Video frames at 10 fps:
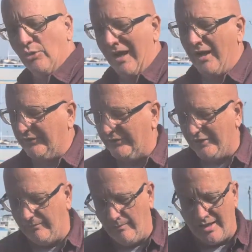grass or
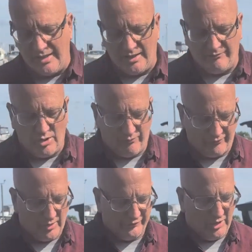something, you might not even know it
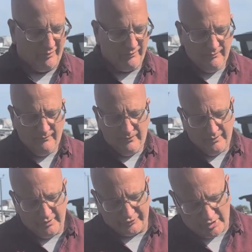falls off. There's